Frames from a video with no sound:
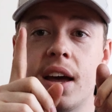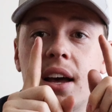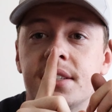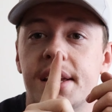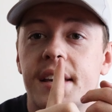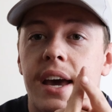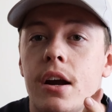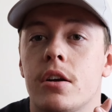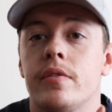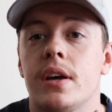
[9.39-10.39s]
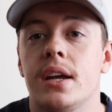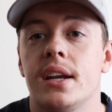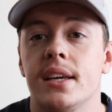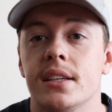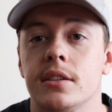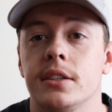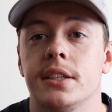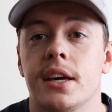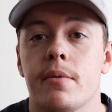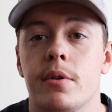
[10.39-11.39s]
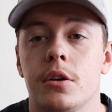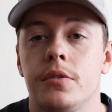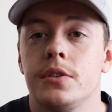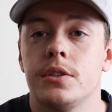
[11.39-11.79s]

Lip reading: has a caravan he is looking to get rid of.